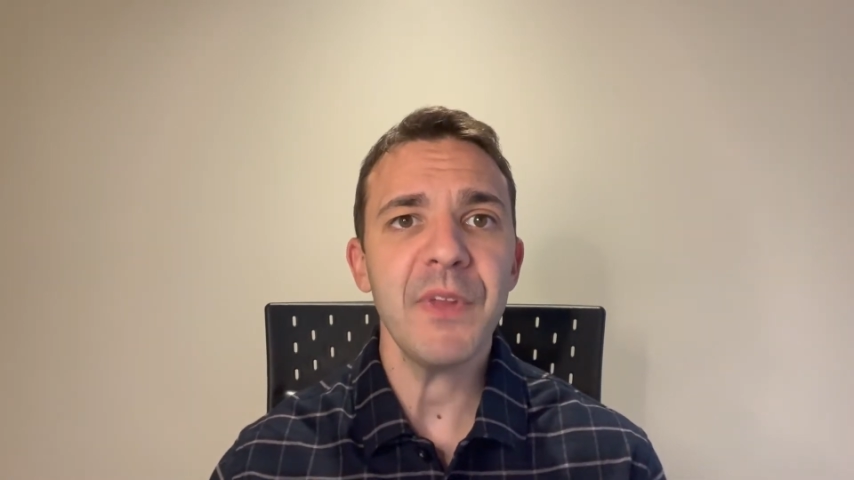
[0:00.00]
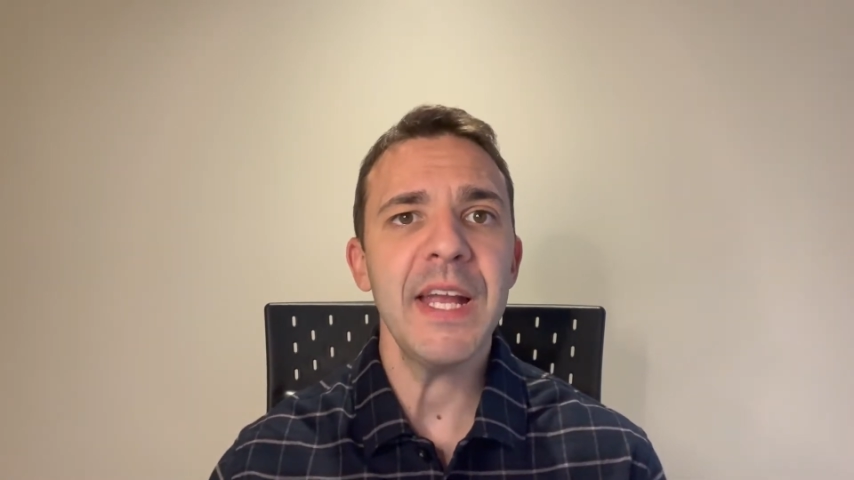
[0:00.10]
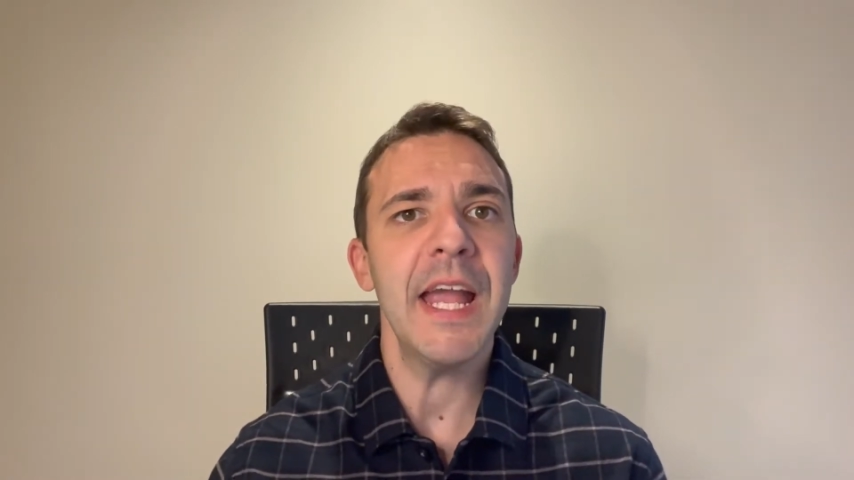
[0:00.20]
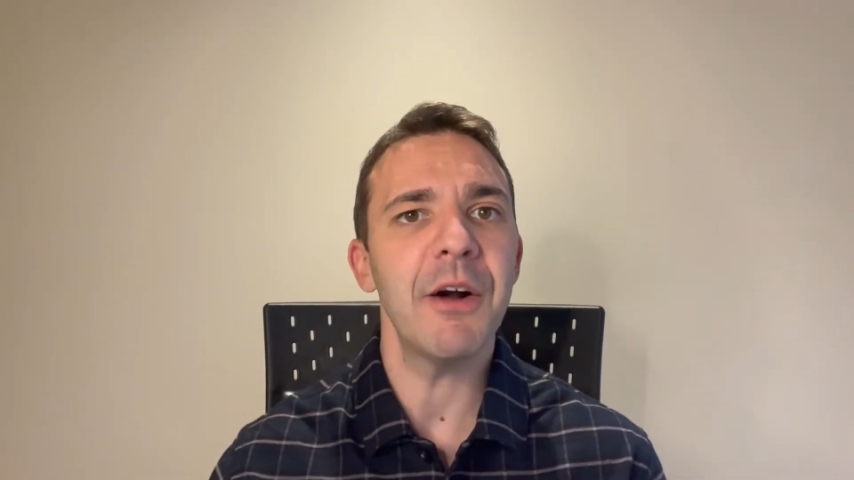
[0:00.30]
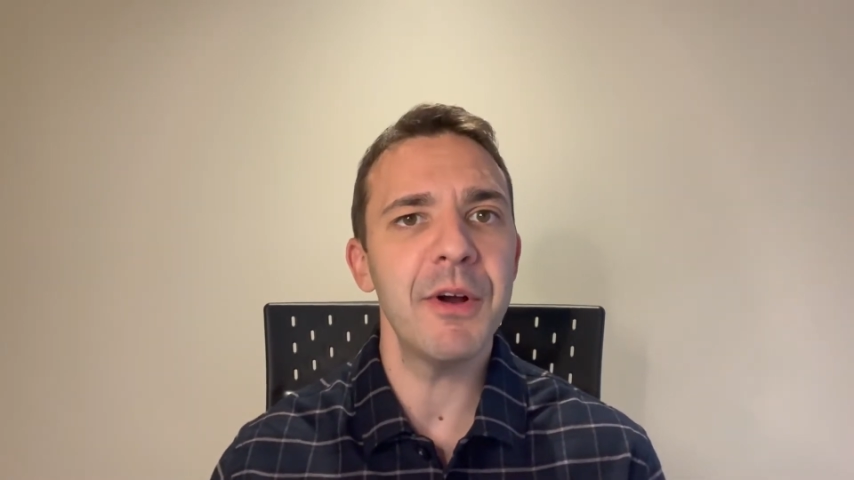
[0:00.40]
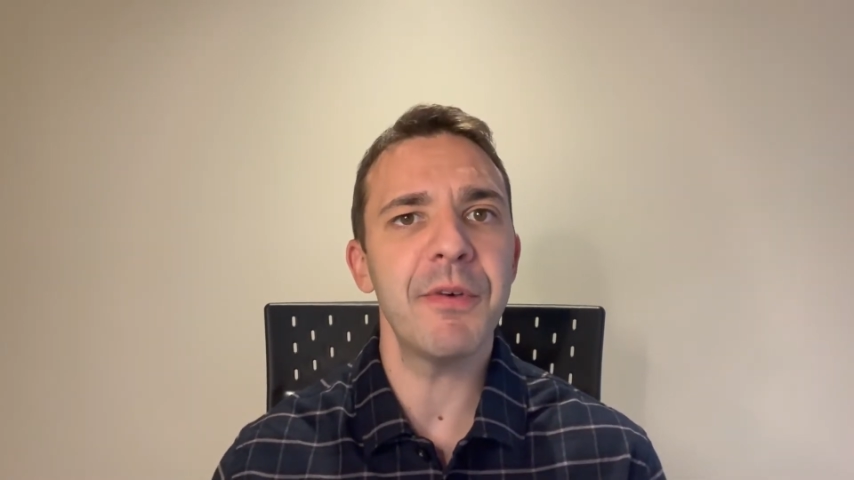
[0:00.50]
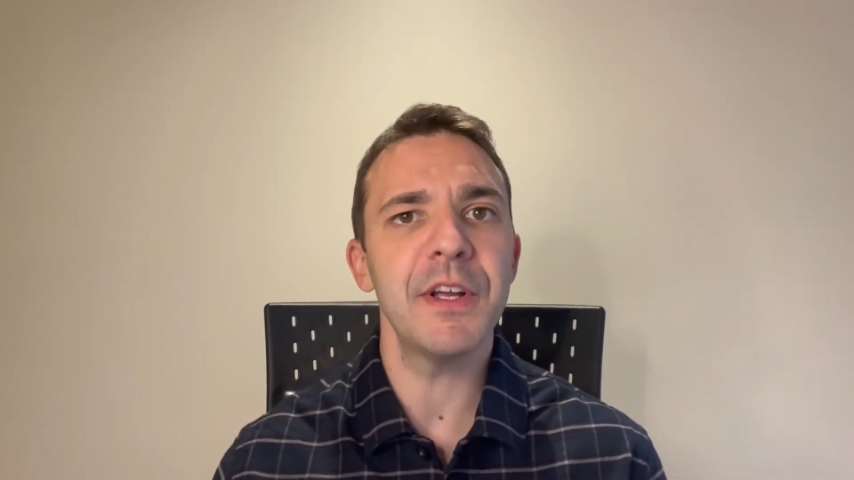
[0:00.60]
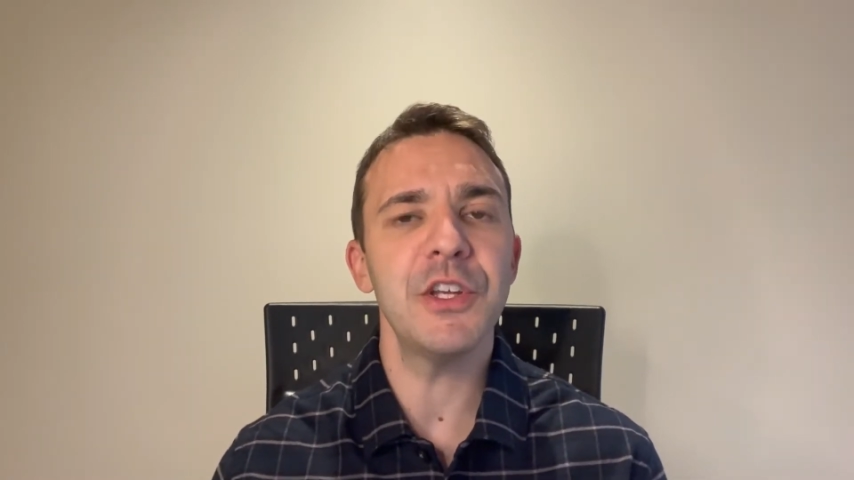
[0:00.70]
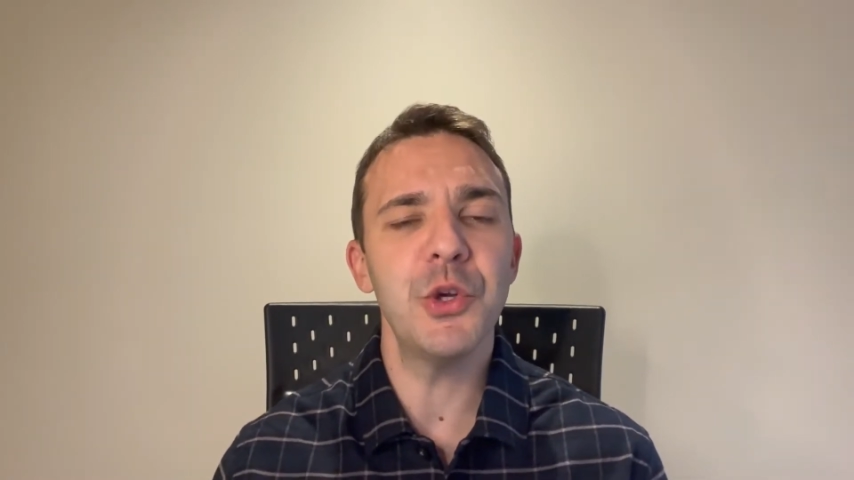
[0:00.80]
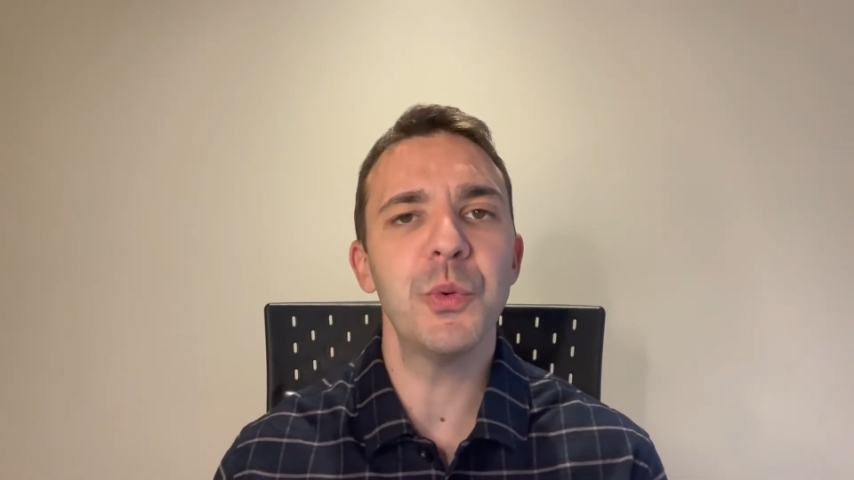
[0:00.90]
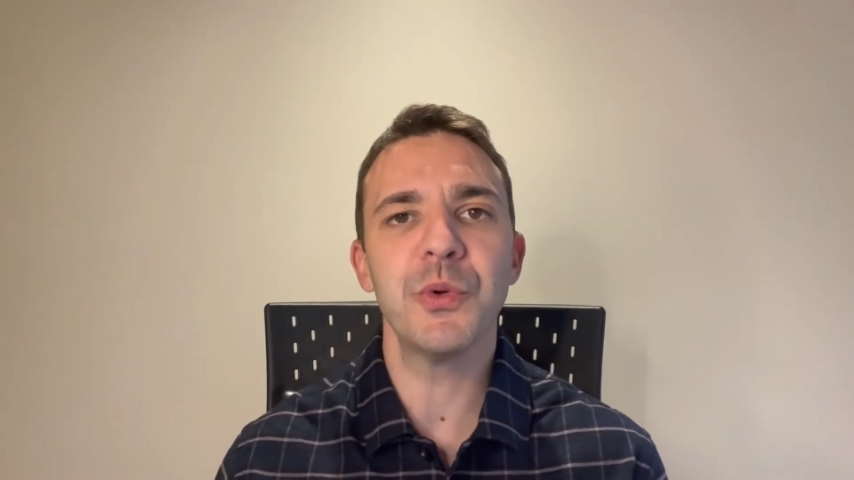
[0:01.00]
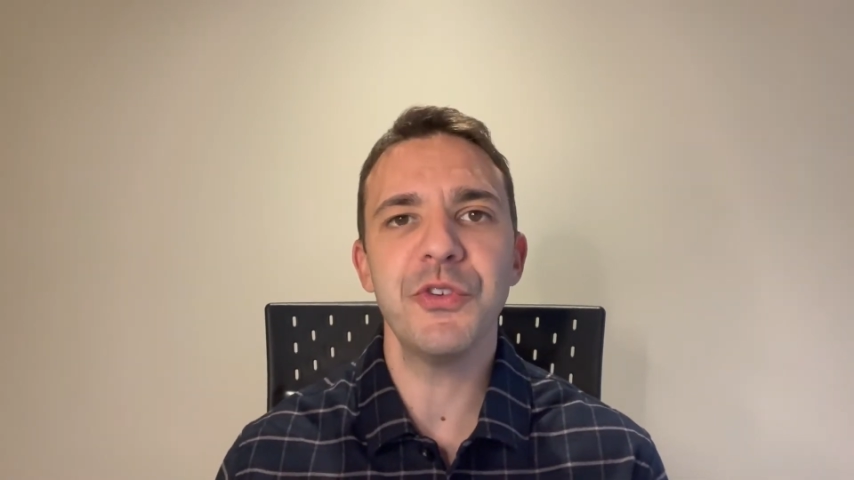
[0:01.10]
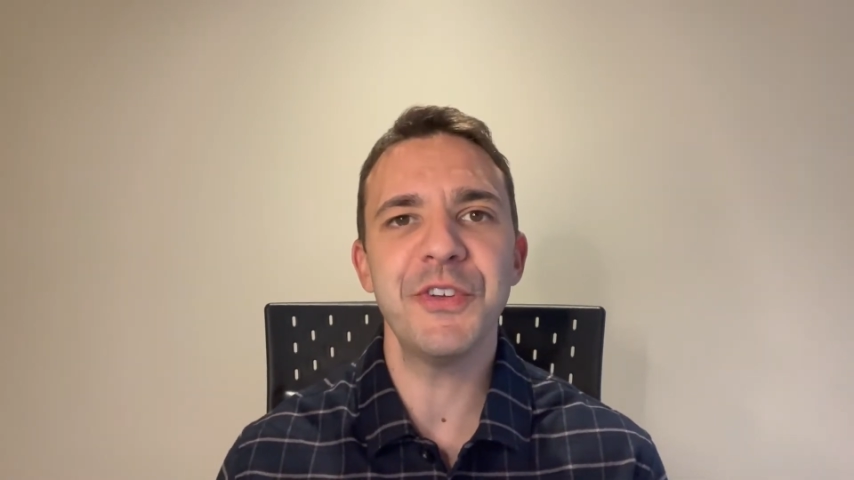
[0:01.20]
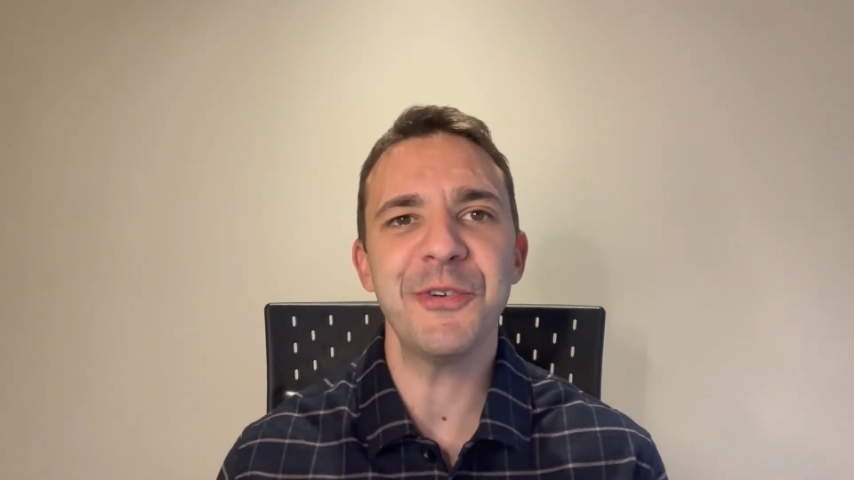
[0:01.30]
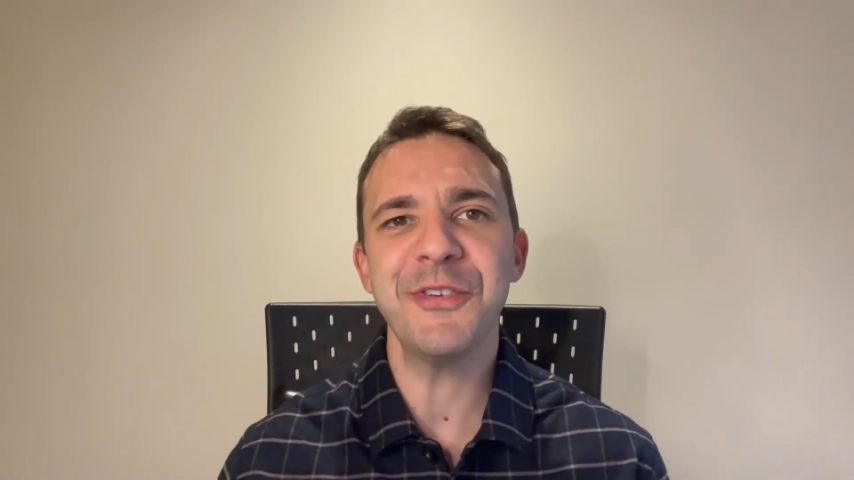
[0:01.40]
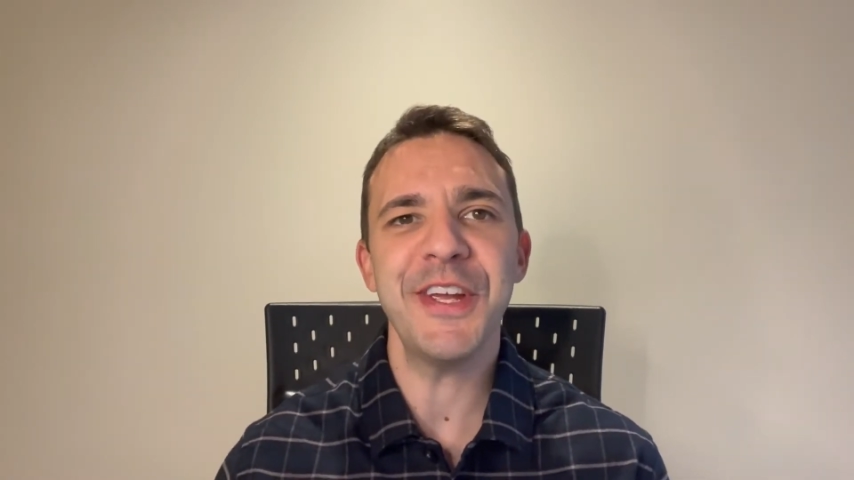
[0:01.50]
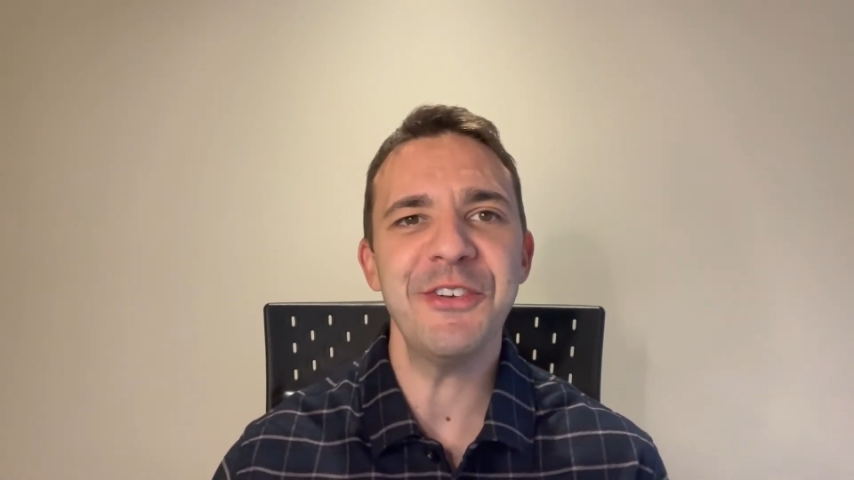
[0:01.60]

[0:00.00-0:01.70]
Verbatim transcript: However, you will still need